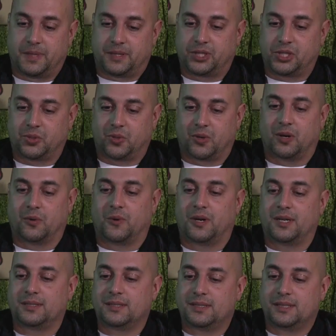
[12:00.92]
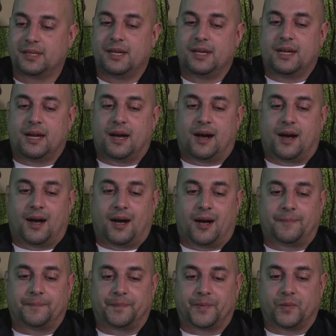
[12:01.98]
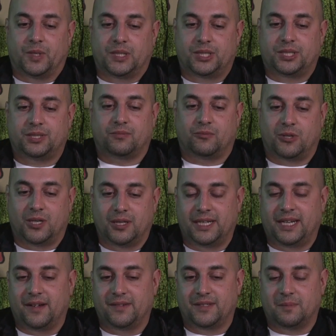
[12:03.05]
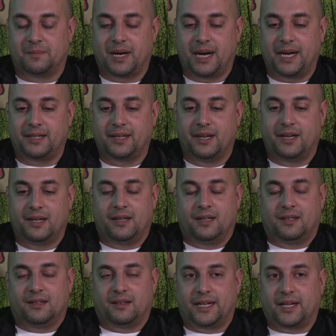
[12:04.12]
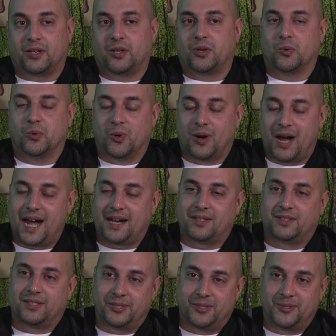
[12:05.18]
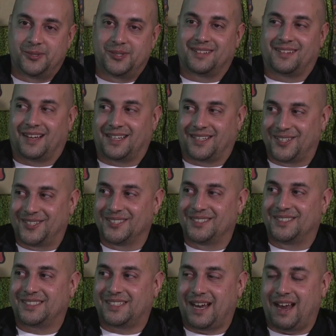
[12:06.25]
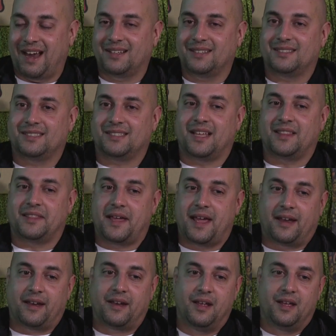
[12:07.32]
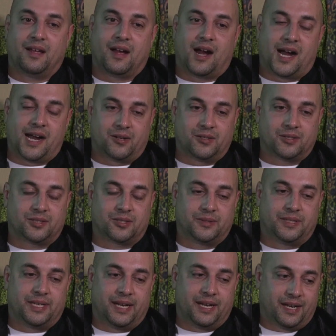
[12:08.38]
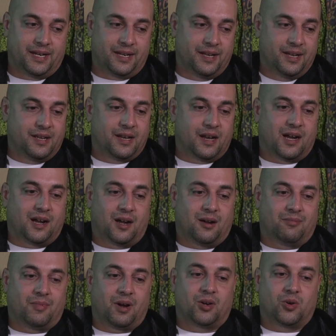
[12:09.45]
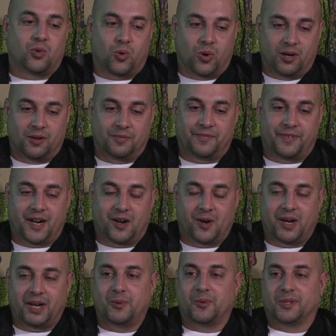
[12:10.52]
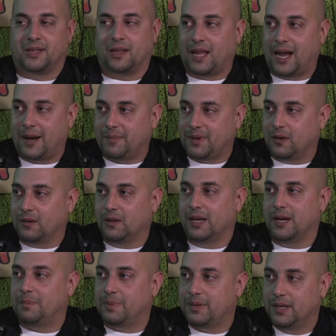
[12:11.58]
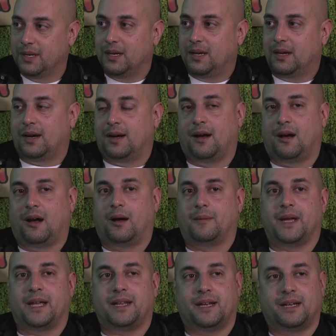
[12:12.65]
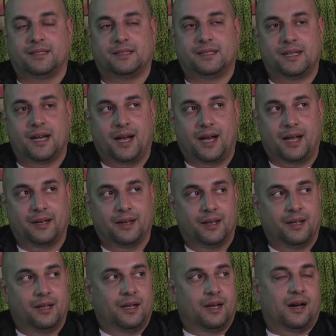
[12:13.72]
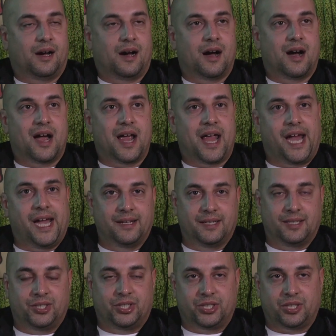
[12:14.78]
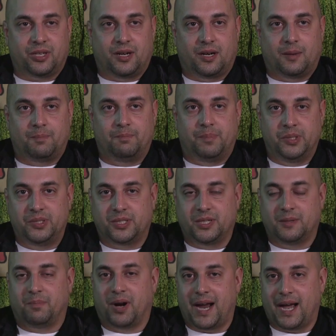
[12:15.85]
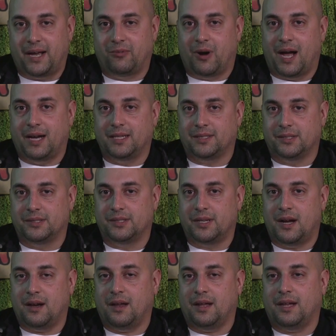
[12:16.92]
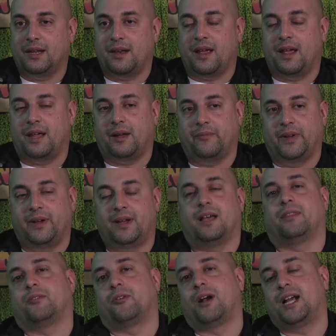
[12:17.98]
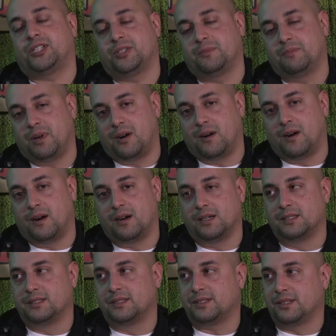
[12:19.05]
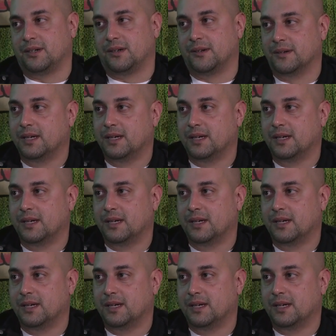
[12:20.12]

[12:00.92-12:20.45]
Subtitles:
the shorter ones, which really gives the bike like a cool attitude and like a good stance. And then I also did a quarter fairing with a laminar lip. And then it's got 8-inch boosted Brad risers on it, and we got thrashing bars. So